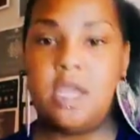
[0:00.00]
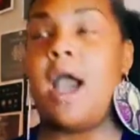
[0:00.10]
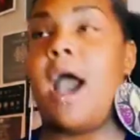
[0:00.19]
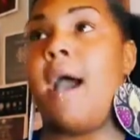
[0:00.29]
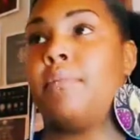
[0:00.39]

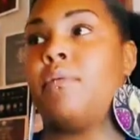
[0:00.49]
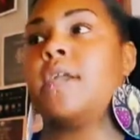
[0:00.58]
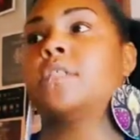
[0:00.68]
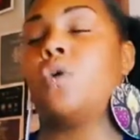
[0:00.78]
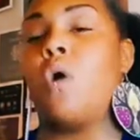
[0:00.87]
It
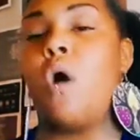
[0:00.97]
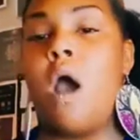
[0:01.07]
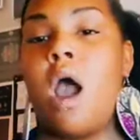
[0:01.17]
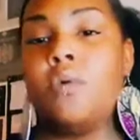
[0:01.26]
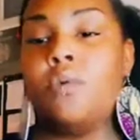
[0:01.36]
operates on
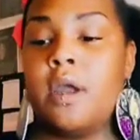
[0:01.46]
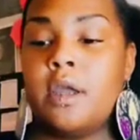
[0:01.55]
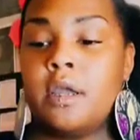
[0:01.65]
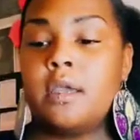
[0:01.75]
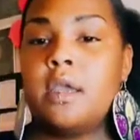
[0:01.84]
hard
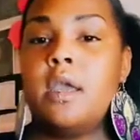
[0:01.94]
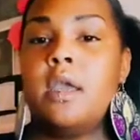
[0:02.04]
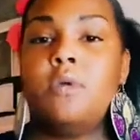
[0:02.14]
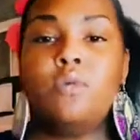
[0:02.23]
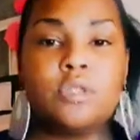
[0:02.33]
work,
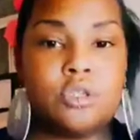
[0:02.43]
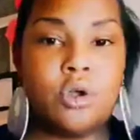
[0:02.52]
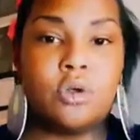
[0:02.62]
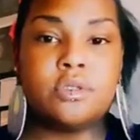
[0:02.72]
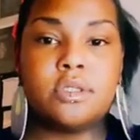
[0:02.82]

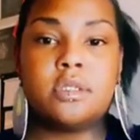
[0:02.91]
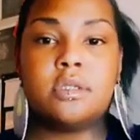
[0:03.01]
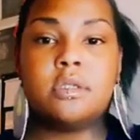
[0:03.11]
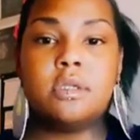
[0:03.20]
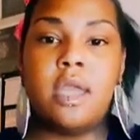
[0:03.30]
results,
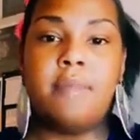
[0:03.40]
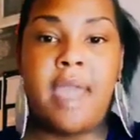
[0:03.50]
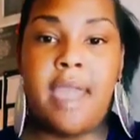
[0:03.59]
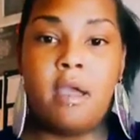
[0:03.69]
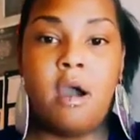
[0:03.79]
and
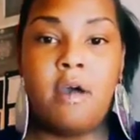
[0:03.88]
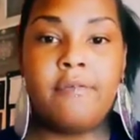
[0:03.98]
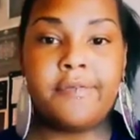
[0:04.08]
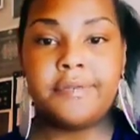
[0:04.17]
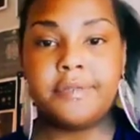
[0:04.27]
payoff.
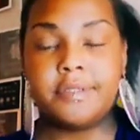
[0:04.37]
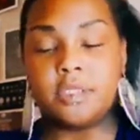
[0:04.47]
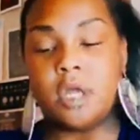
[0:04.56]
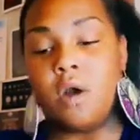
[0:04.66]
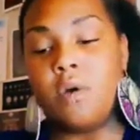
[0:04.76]

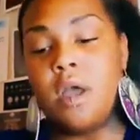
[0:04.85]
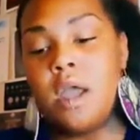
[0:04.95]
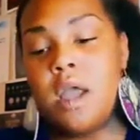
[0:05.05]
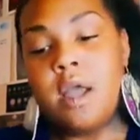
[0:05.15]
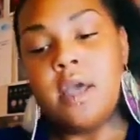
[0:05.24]
So
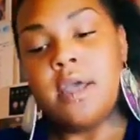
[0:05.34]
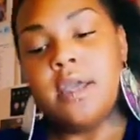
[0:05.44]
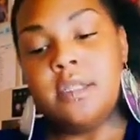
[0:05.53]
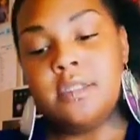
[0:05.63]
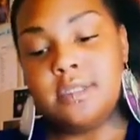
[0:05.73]

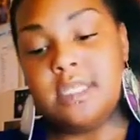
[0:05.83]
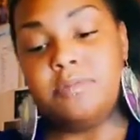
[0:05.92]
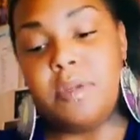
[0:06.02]
these